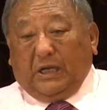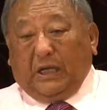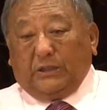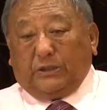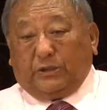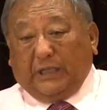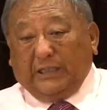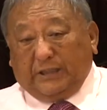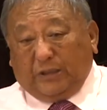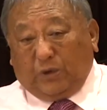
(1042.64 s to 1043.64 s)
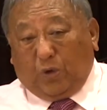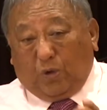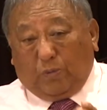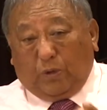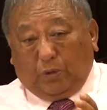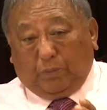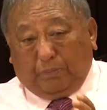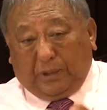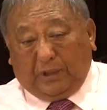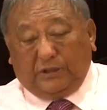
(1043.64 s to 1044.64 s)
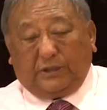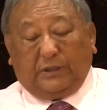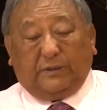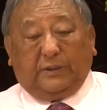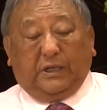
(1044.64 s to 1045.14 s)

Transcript: And just a normal person.